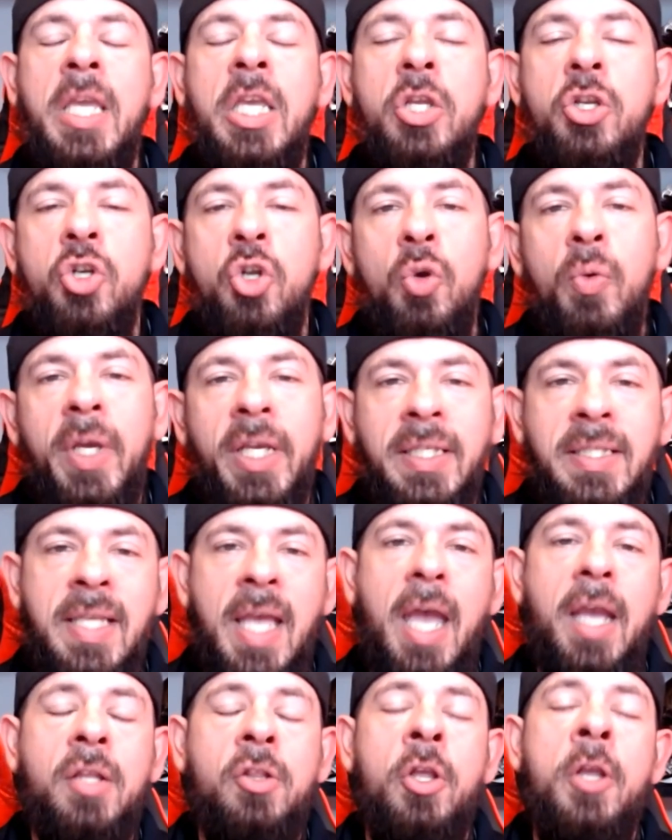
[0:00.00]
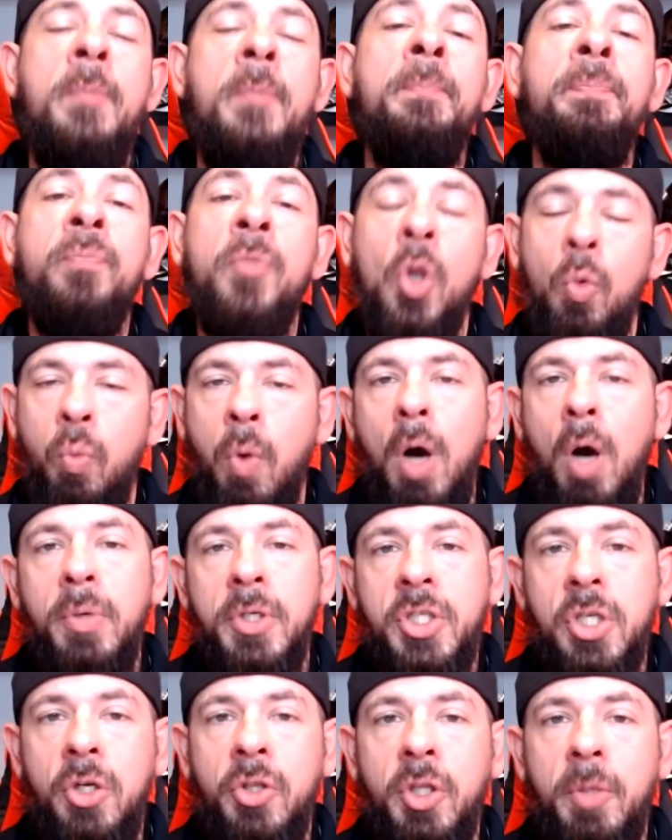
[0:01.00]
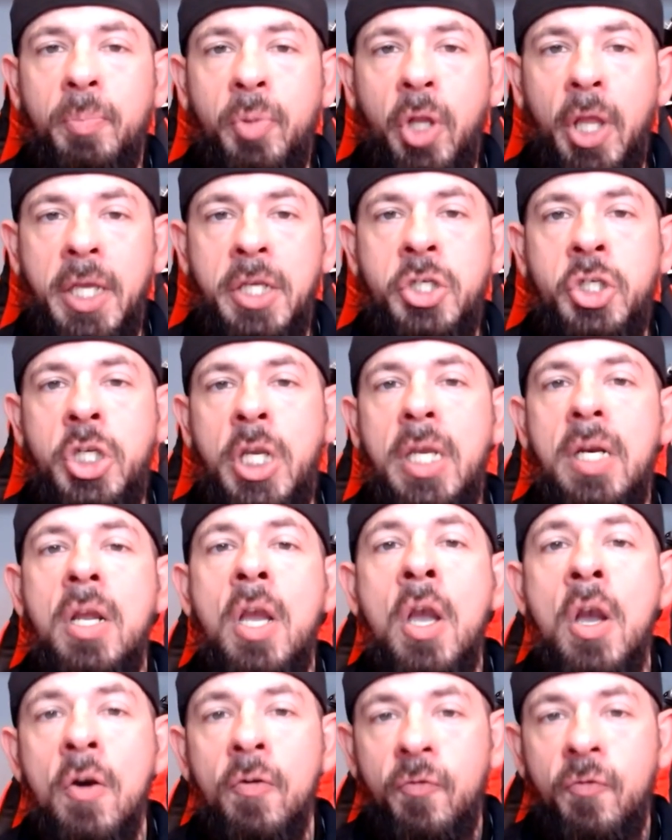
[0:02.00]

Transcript: He knew exactly what was on the play sheet